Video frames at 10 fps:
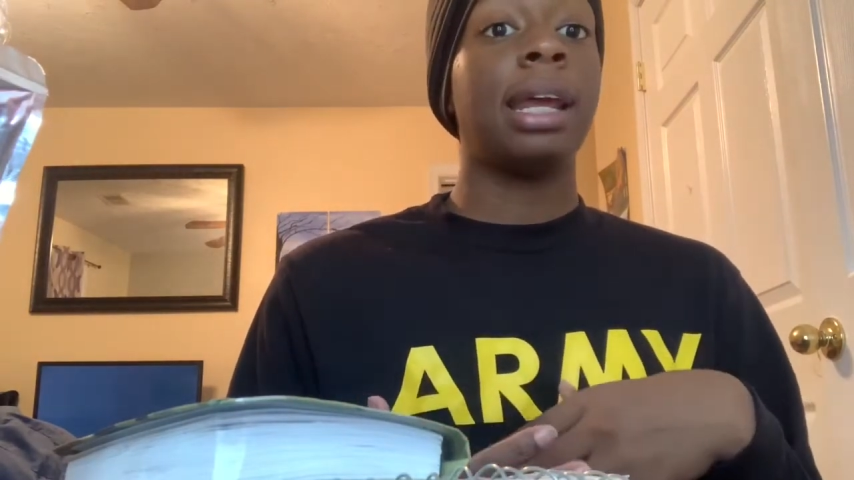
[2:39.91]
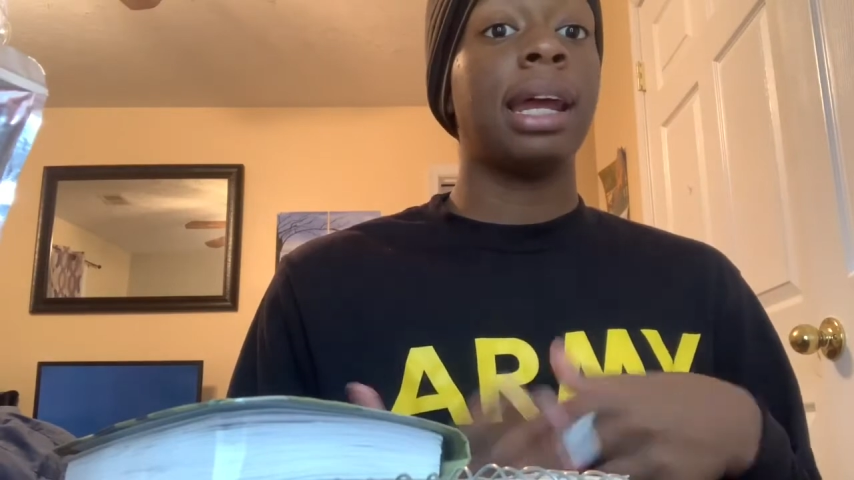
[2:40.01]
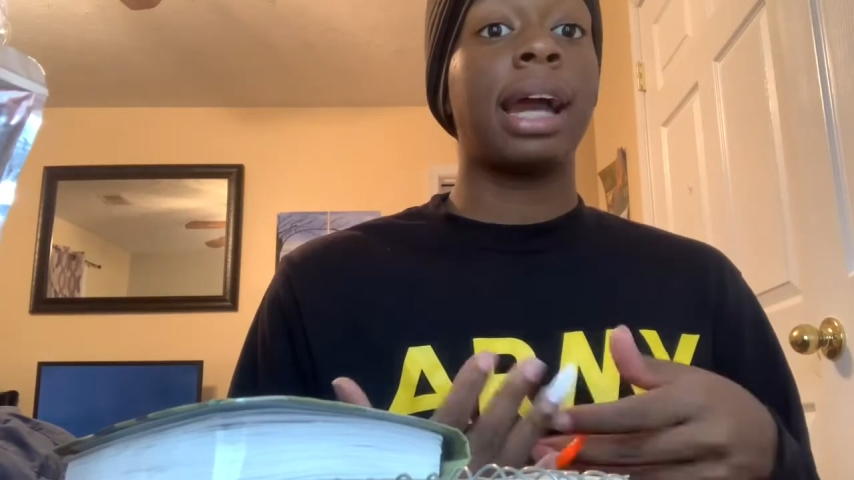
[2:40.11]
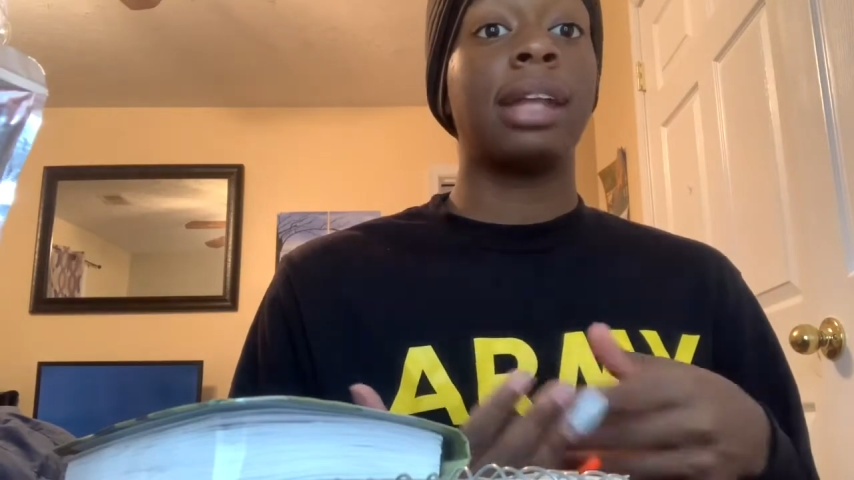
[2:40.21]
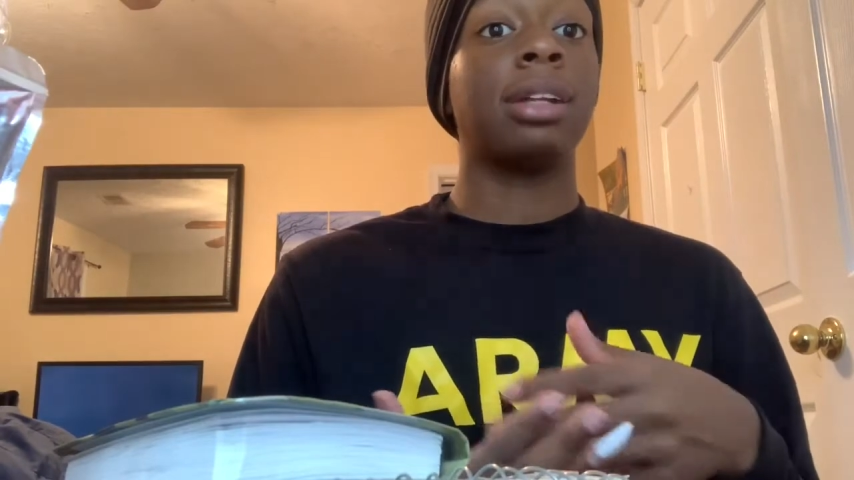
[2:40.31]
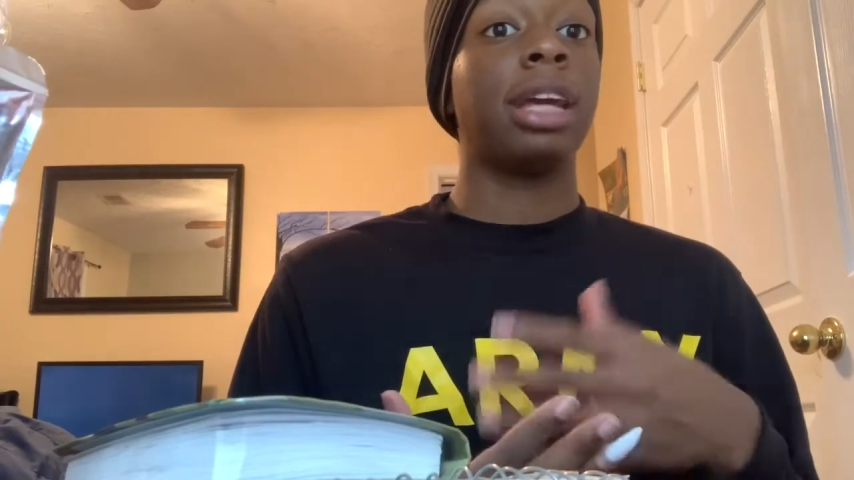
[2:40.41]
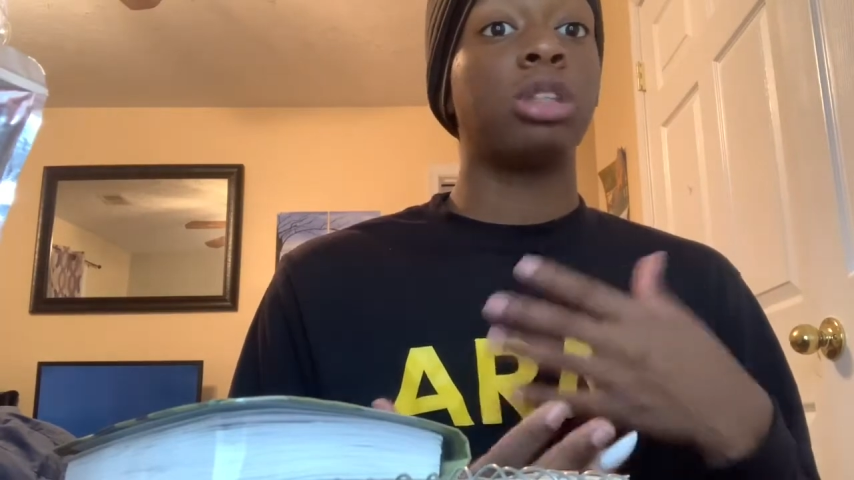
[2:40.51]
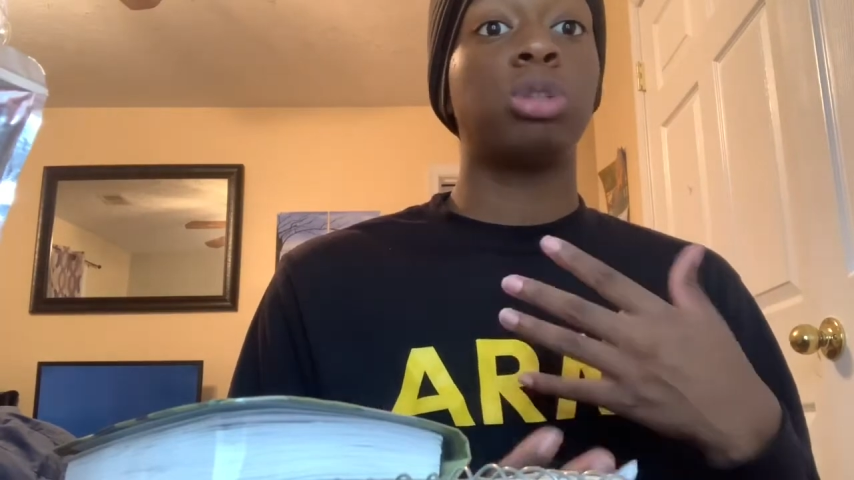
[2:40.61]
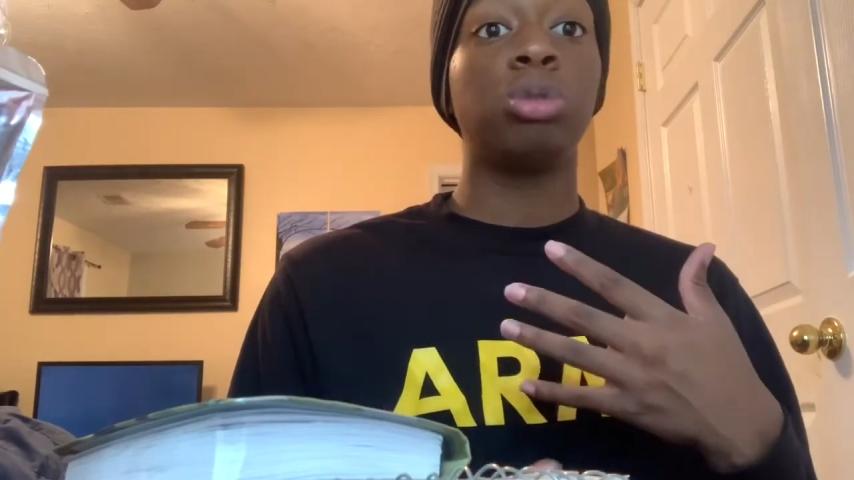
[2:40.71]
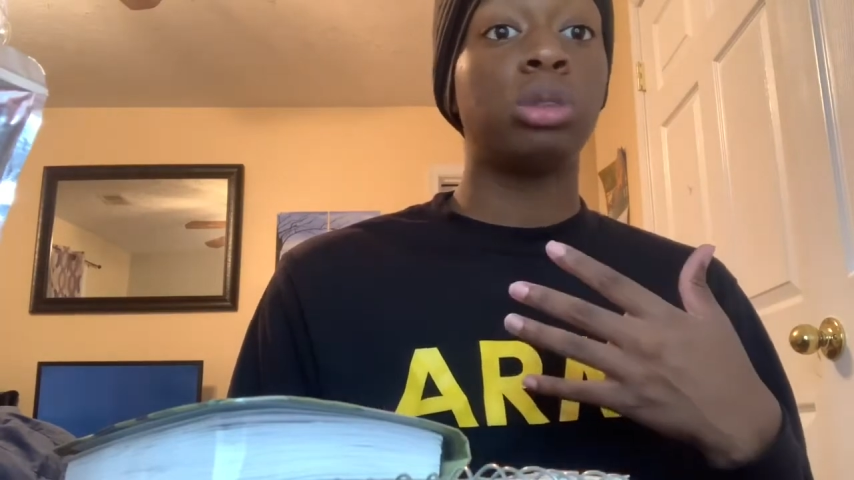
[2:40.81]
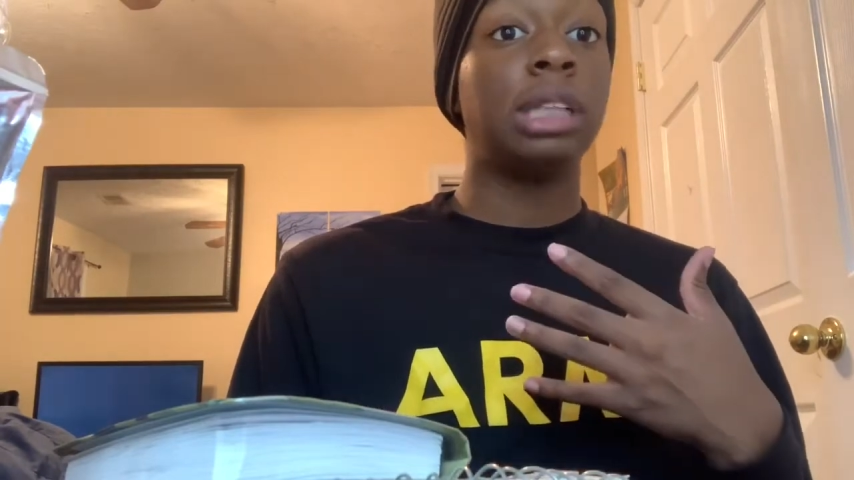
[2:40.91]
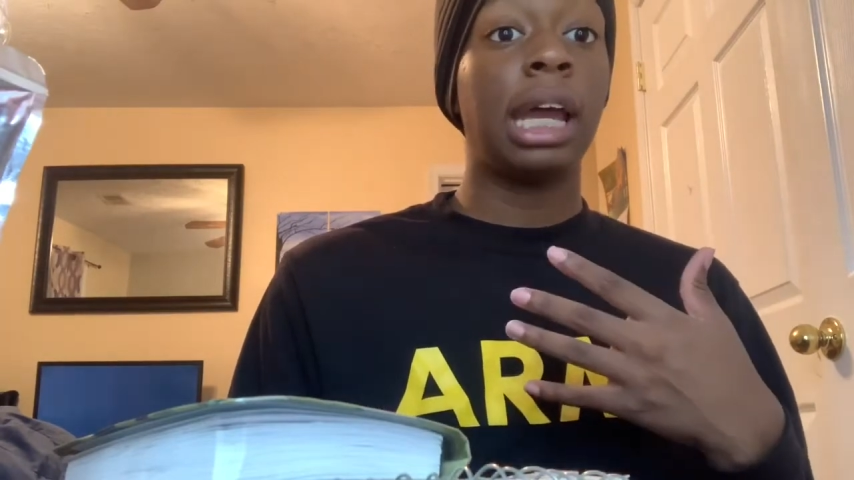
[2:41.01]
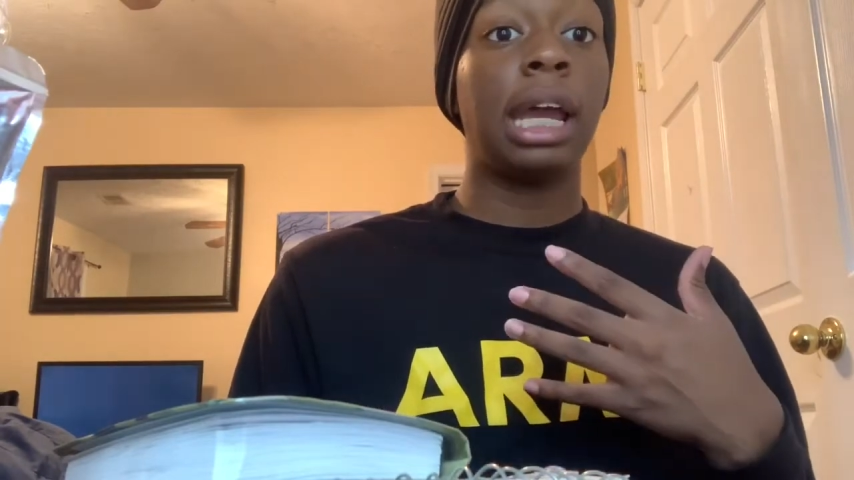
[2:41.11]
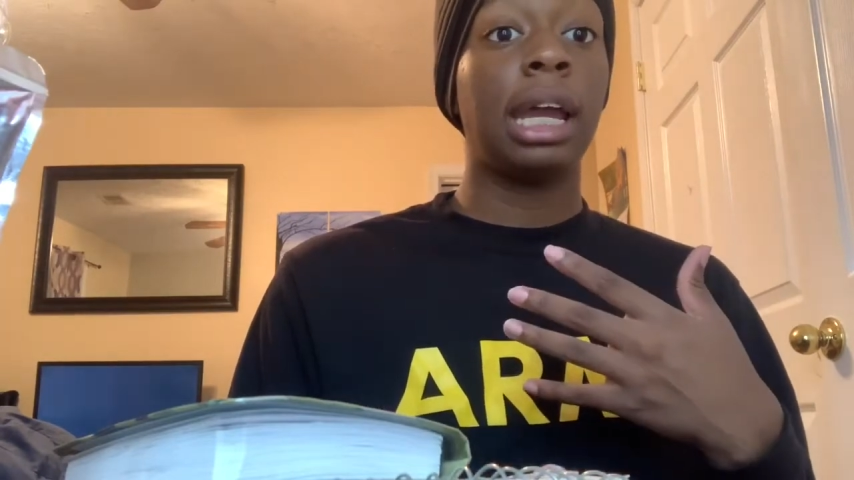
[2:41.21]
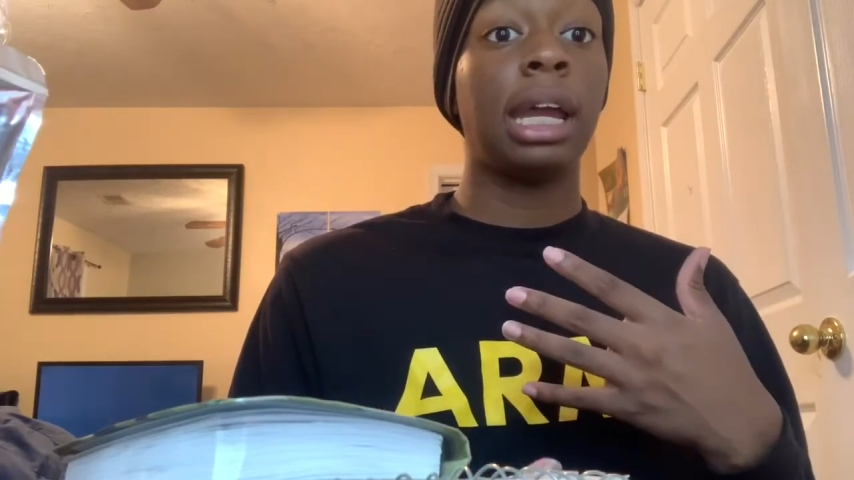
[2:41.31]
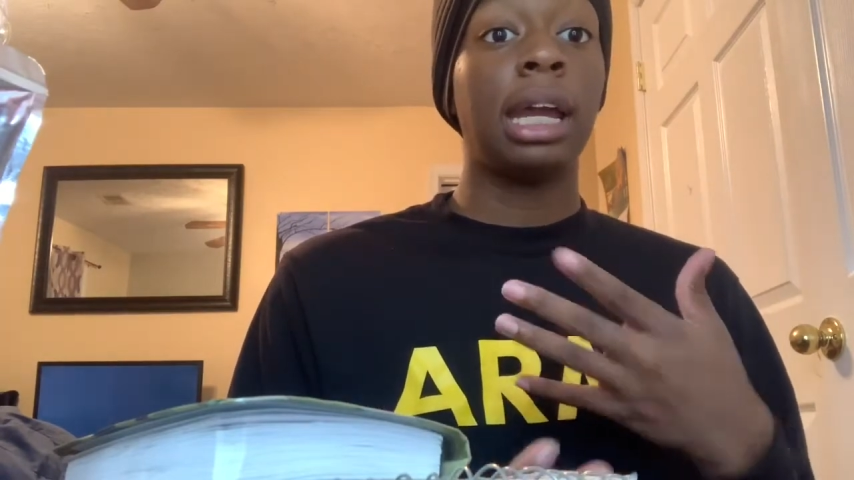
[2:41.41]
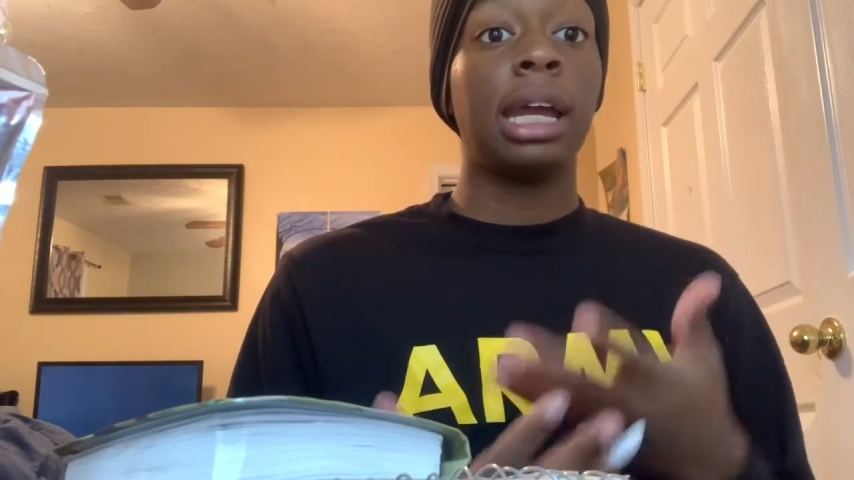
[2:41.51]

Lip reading: and I got there like Tuesday.